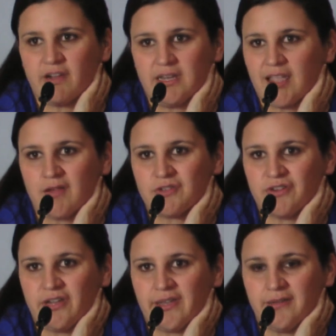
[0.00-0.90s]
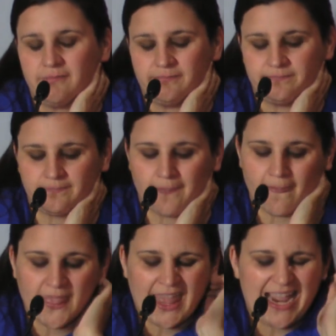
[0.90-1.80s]
encountering it.
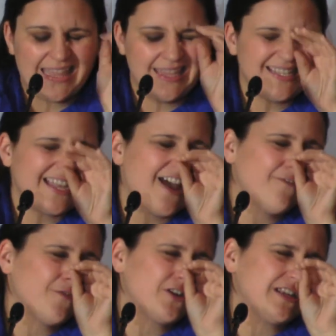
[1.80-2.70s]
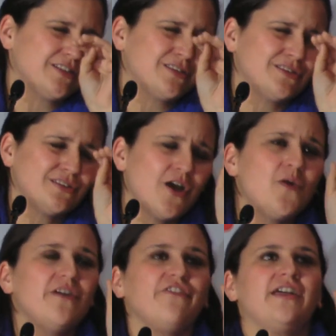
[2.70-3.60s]
And this F word is
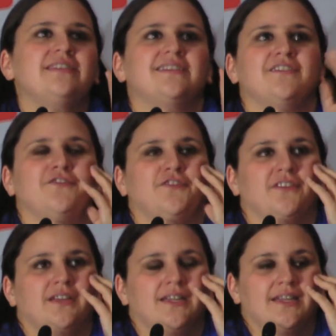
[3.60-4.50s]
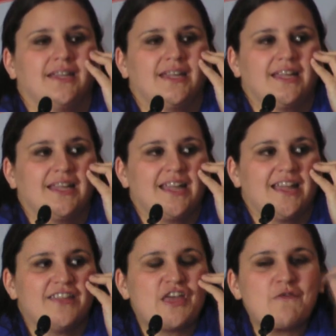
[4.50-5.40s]
so offensive
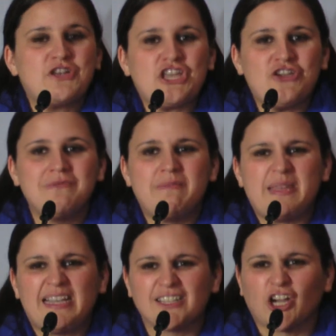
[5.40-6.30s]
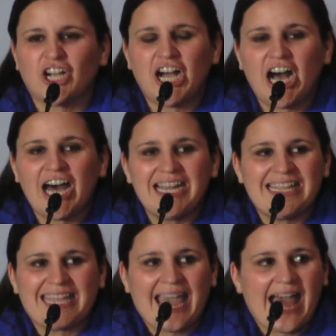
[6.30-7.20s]
that when human beings are caught in
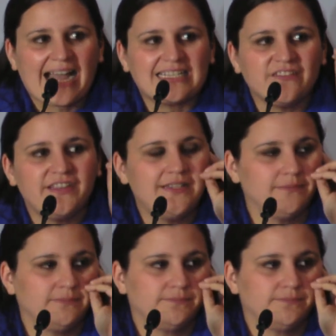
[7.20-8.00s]
the act of it,